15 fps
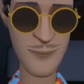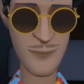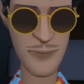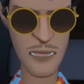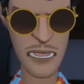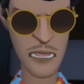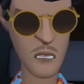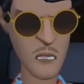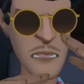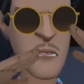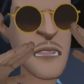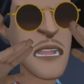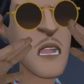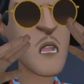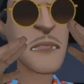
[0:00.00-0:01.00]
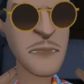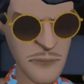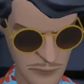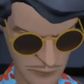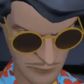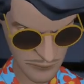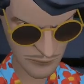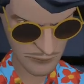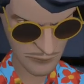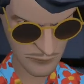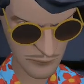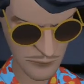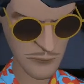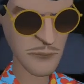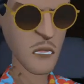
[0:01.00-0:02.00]
It was so hard.
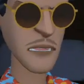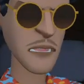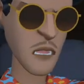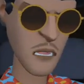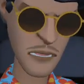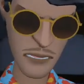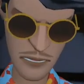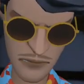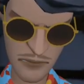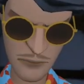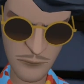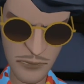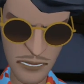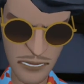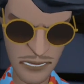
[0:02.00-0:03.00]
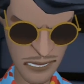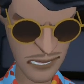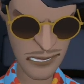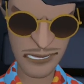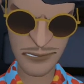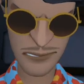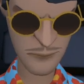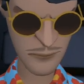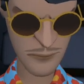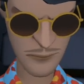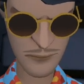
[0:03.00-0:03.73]
Why do I have a PE exam?